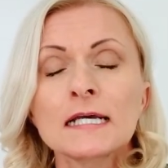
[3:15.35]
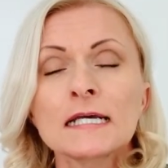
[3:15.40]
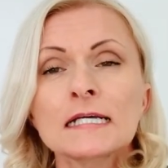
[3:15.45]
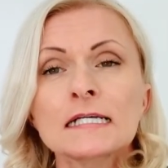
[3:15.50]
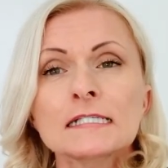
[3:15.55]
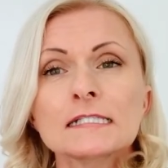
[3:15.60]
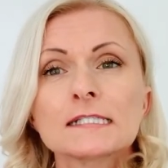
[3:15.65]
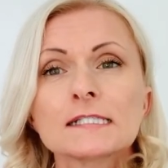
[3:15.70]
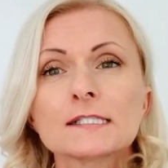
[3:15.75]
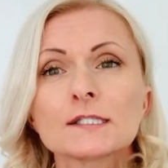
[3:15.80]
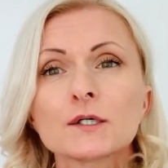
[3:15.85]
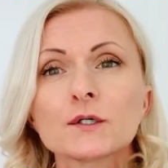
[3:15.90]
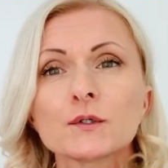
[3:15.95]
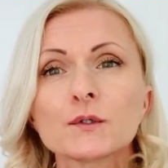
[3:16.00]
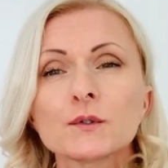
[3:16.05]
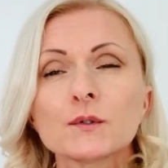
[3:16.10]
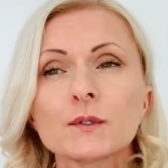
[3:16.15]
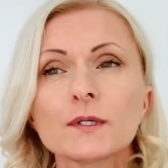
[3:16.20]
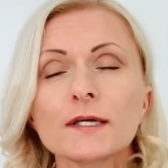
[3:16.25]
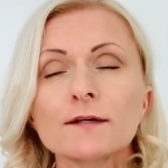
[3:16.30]
So
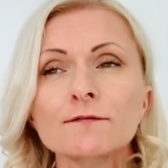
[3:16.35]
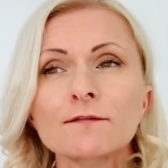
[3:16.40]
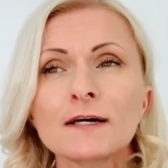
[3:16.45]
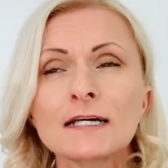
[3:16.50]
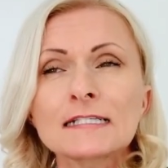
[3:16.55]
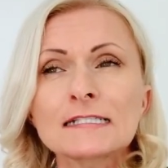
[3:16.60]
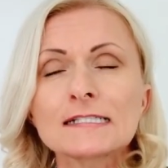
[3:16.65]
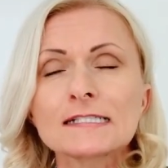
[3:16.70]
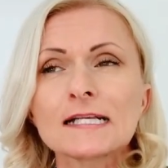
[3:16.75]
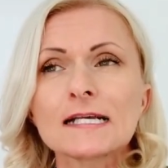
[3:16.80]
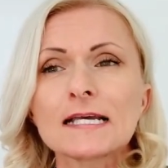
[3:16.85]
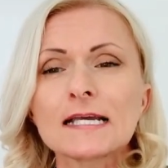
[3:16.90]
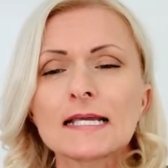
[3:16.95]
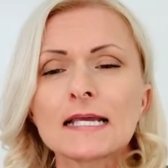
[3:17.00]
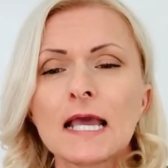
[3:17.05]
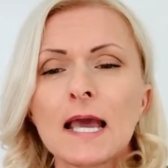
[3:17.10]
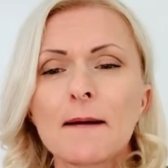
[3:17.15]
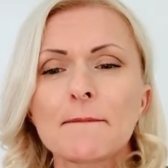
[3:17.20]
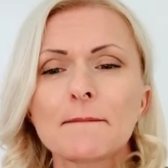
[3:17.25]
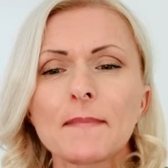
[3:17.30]
if I say
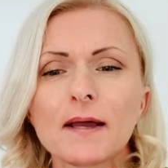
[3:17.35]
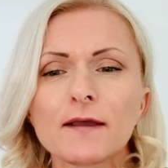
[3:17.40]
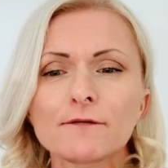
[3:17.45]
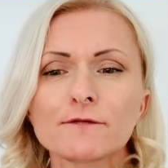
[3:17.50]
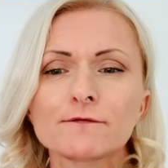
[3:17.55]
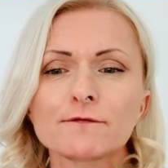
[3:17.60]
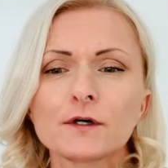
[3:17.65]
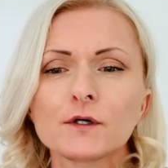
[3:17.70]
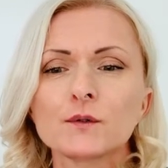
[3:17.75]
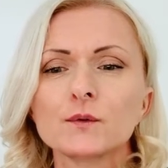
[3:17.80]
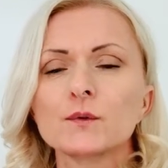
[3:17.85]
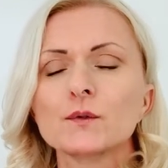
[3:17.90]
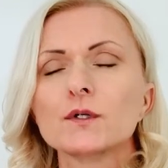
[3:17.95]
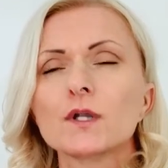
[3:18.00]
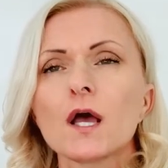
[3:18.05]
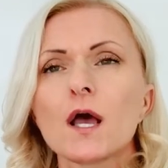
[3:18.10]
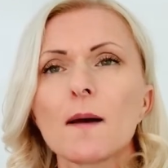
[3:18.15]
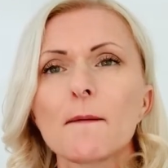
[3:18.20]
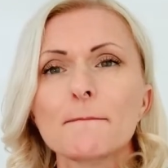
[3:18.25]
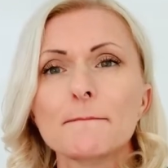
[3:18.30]
my phone
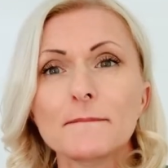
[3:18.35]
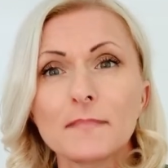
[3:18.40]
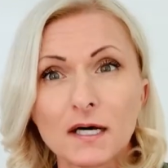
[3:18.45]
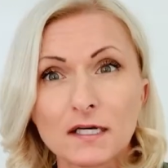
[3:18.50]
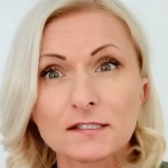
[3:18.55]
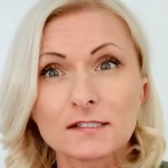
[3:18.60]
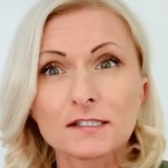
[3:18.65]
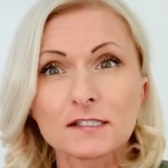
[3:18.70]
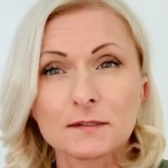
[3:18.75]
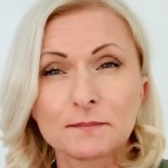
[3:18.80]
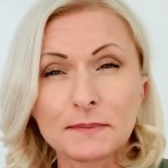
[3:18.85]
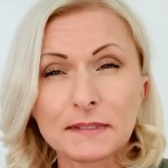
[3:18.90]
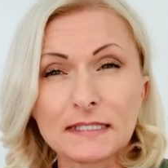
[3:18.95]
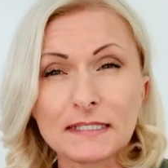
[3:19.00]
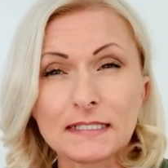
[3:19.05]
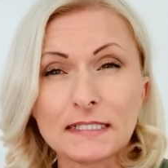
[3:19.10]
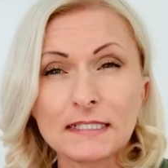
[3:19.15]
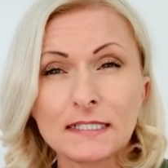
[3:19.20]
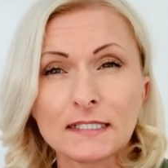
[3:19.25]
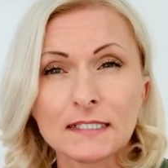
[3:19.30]
must
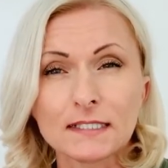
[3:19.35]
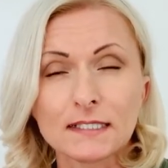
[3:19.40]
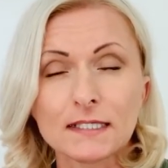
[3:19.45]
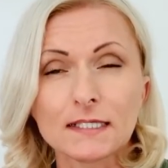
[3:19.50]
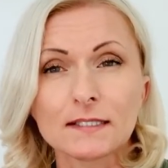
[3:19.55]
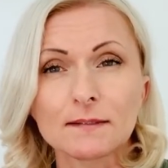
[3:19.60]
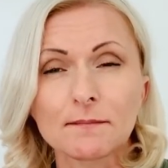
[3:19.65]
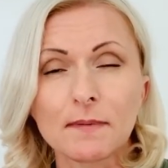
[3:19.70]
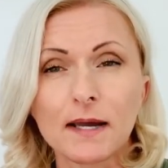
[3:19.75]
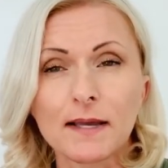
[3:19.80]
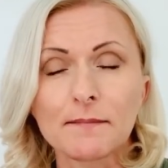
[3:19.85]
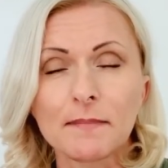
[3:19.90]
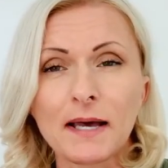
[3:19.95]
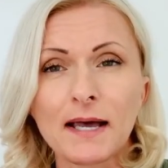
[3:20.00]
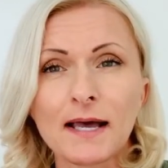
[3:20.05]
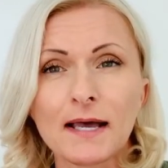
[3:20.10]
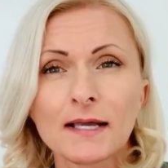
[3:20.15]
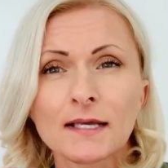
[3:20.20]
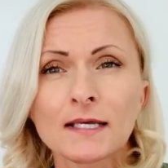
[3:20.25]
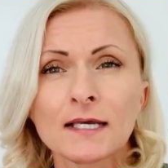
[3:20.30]
be in my
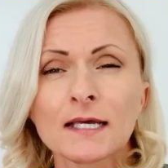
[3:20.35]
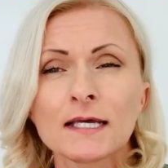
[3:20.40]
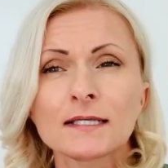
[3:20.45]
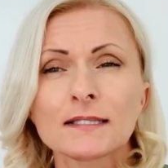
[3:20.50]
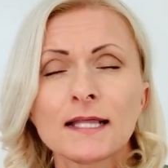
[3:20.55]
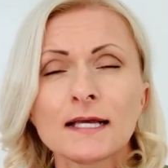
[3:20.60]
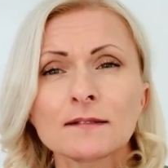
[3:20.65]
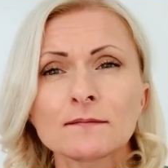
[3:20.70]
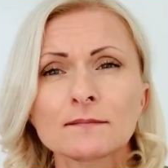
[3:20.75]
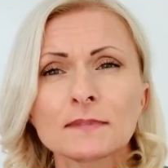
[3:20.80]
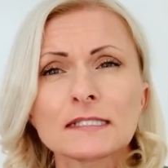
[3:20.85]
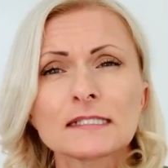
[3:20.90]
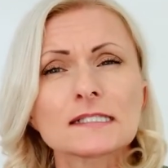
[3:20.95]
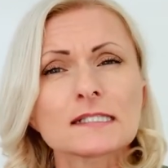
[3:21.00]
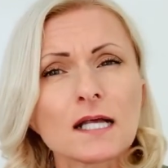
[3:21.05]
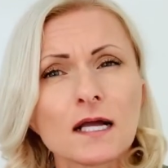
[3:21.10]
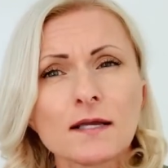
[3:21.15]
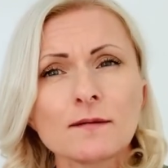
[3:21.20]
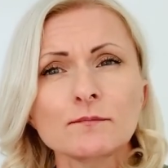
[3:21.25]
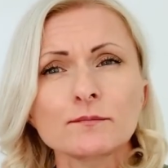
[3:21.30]
bag, that means
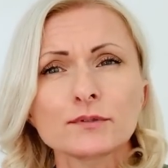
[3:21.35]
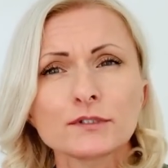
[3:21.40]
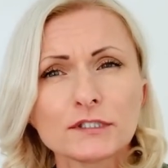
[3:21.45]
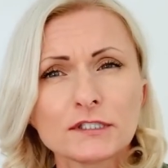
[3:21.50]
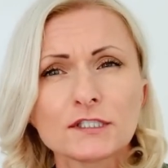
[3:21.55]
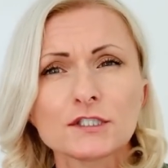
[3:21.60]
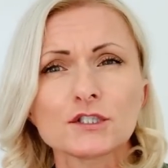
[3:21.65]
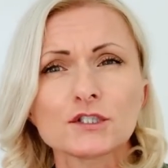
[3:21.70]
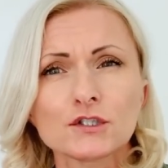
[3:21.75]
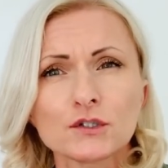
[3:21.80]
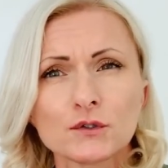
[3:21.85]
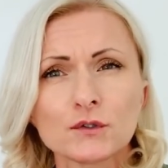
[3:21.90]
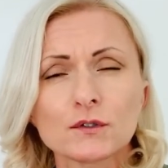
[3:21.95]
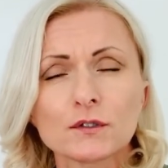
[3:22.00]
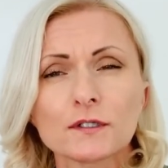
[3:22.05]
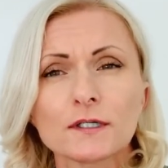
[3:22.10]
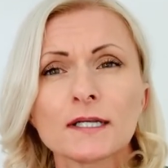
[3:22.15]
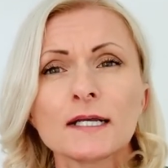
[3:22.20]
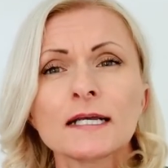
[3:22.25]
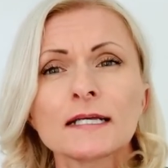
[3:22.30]
I'm pretty
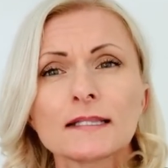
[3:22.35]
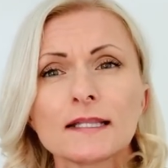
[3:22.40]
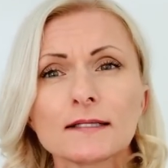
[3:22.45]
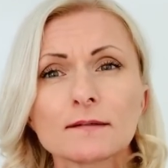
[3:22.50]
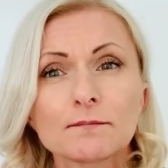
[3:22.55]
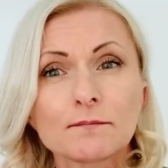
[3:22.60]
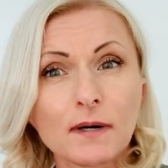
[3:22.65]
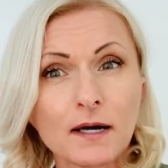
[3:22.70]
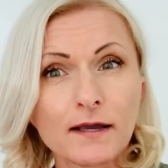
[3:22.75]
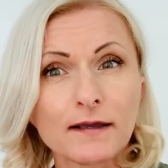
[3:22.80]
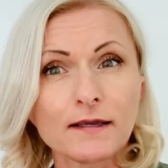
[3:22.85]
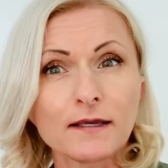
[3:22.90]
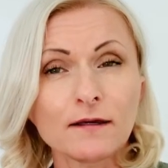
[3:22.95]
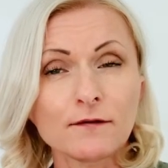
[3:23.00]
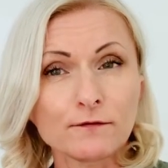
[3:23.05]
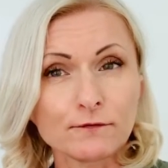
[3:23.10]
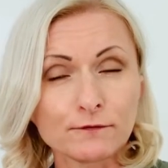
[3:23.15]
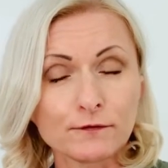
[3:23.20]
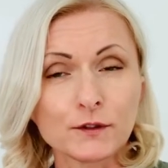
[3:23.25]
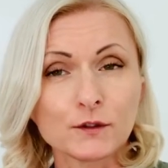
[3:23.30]
sure that my
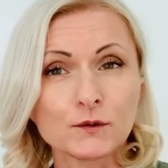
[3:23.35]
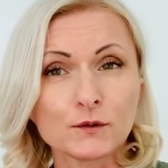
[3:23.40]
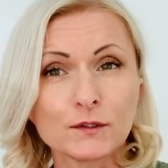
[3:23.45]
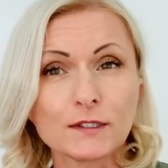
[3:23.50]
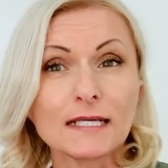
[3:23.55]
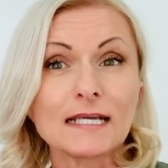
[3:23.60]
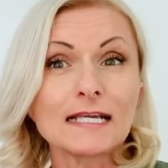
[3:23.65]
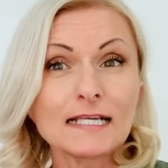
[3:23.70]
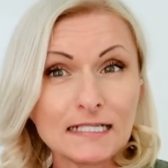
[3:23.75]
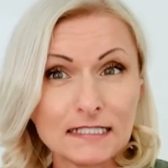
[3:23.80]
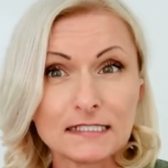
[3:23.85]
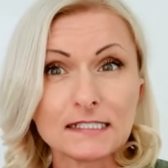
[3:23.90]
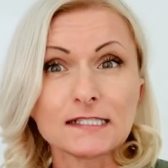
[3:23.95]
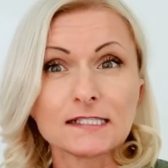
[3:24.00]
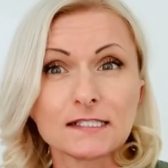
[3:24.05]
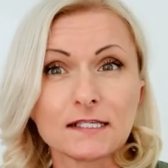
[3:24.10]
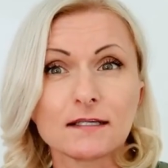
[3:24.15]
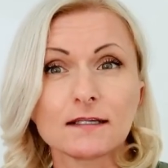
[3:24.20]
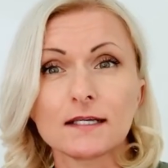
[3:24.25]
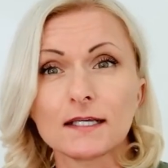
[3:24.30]
phone is
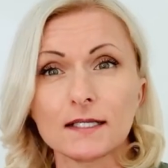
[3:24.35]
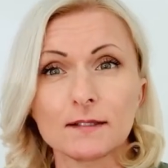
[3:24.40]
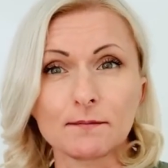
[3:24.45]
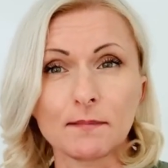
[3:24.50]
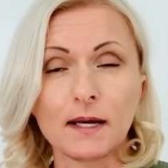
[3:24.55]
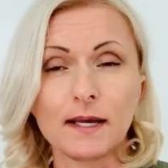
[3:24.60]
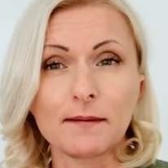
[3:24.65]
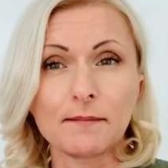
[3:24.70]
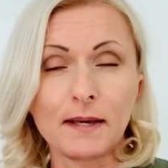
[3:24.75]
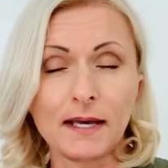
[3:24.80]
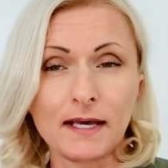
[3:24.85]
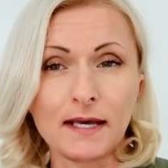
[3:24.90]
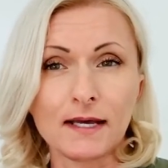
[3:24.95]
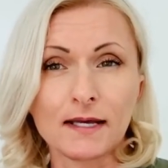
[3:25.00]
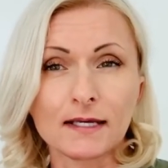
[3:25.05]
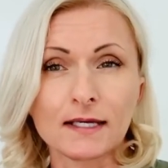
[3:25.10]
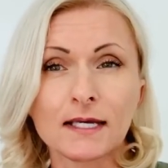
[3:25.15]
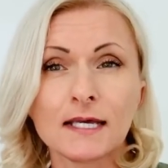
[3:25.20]
in my bag.